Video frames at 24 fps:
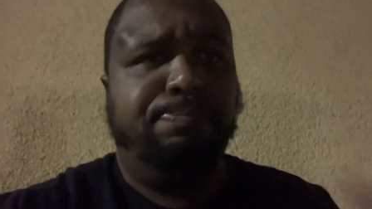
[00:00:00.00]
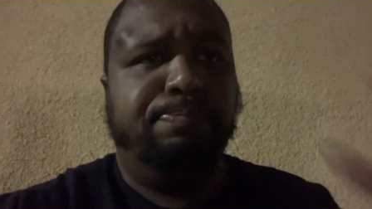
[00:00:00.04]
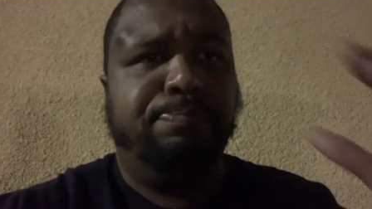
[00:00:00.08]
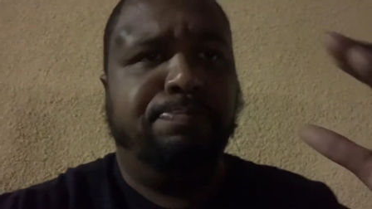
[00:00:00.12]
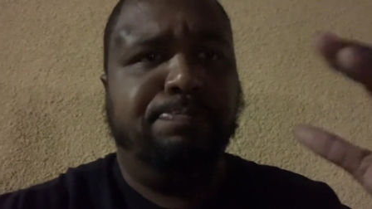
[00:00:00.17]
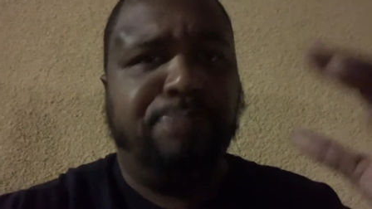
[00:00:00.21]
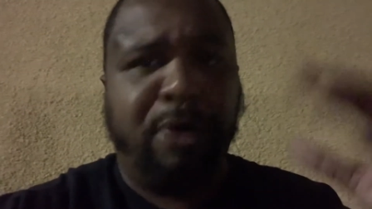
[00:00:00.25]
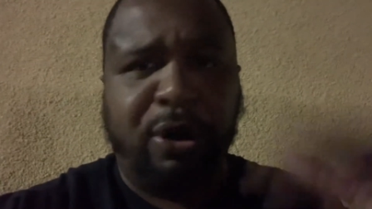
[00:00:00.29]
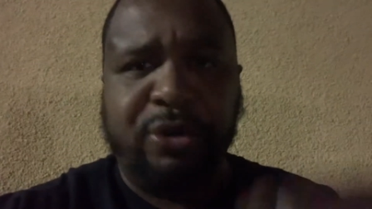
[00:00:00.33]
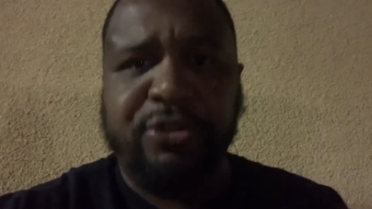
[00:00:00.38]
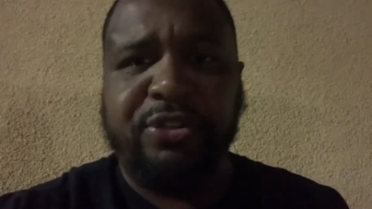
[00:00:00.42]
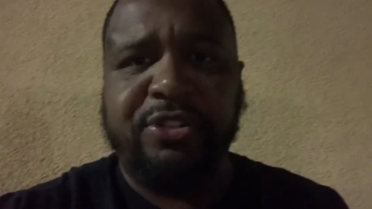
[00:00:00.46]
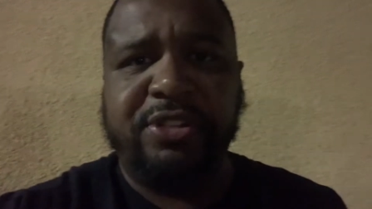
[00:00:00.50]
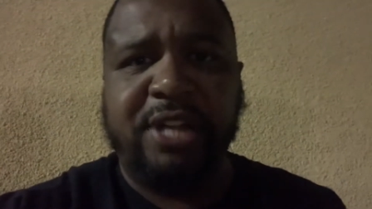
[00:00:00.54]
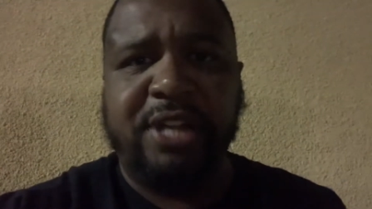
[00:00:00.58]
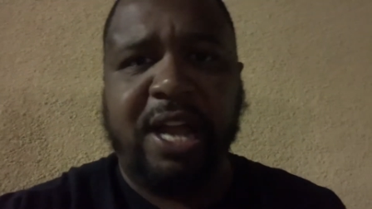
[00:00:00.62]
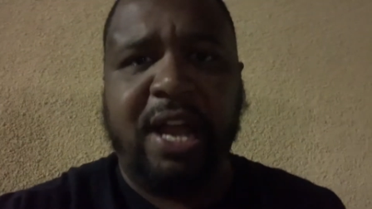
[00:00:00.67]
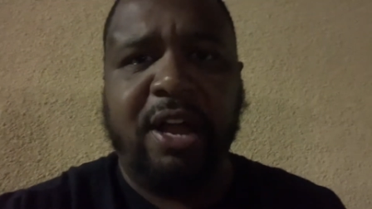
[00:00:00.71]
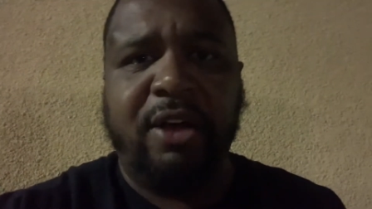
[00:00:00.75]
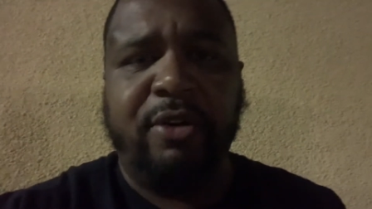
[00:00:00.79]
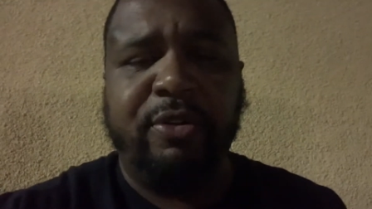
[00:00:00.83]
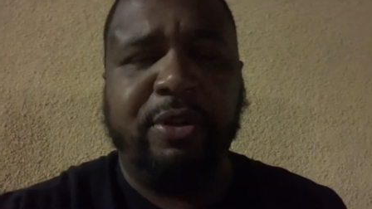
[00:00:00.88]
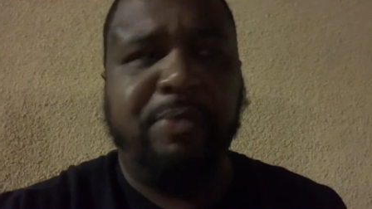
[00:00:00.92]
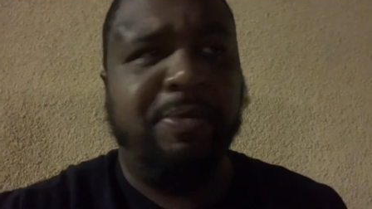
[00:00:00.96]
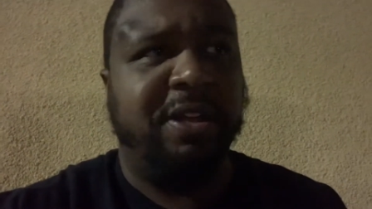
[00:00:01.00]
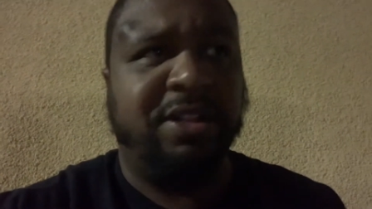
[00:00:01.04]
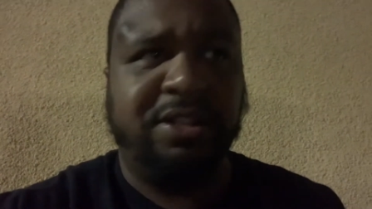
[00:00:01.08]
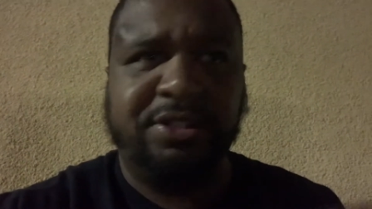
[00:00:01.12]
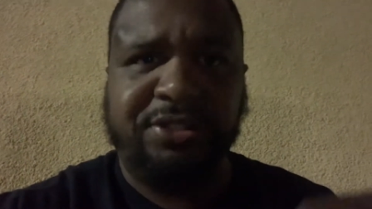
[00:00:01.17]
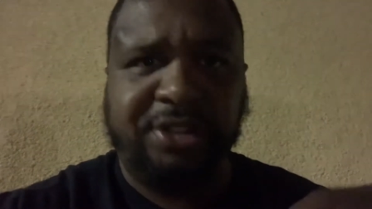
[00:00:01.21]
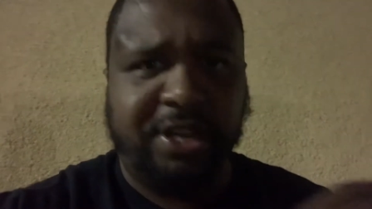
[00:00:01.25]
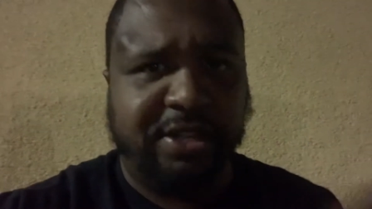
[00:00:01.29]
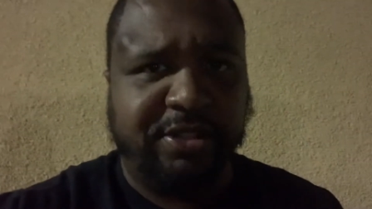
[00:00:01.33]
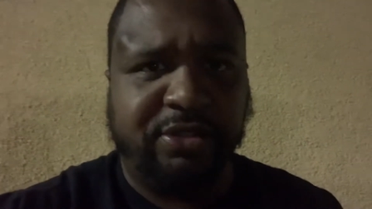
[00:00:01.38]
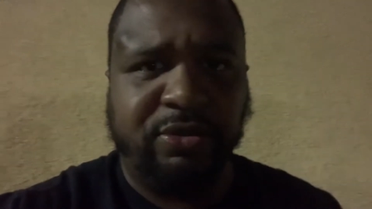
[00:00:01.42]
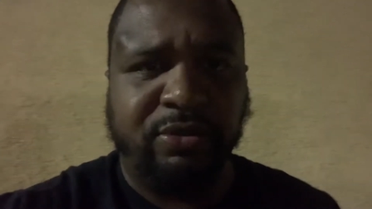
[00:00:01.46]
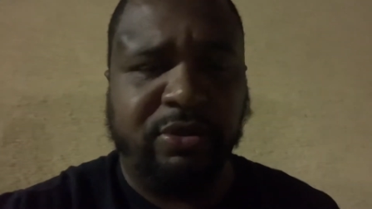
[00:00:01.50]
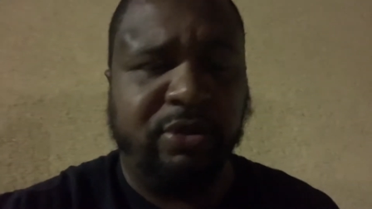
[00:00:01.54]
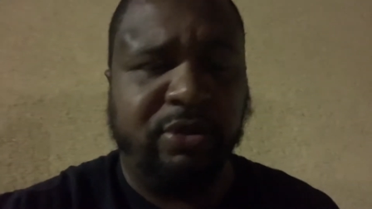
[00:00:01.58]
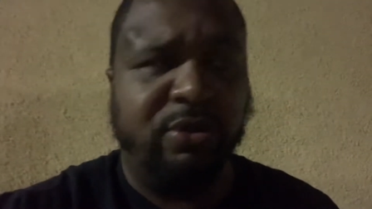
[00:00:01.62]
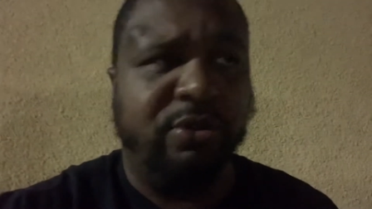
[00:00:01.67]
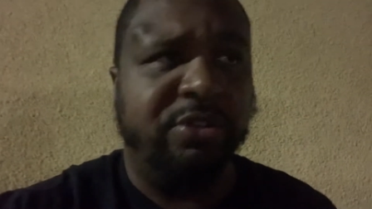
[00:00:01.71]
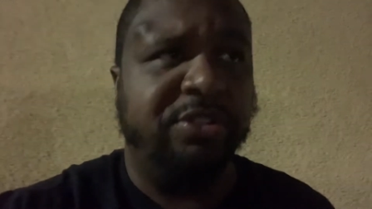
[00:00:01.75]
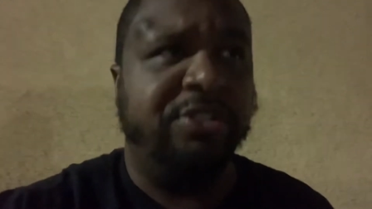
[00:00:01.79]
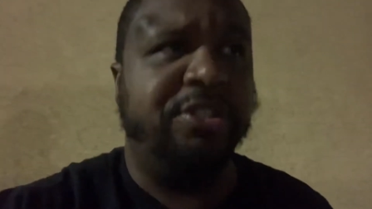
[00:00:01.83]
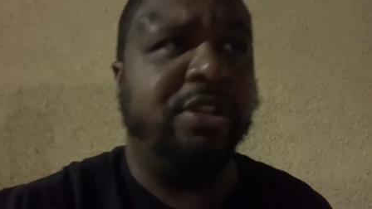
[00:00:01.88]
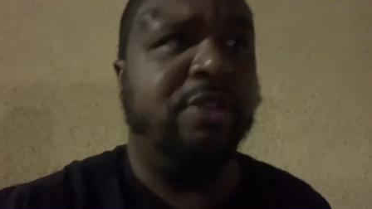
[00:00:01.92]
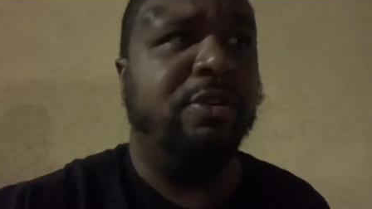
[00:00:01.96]
bursts down, I'm not gonna say it's gonna go to
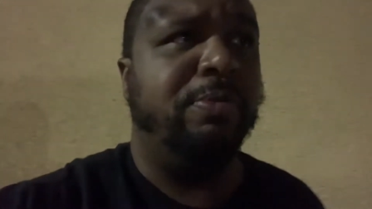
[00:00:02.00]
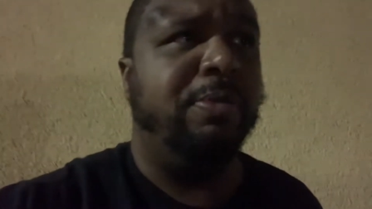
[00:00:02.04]
zero,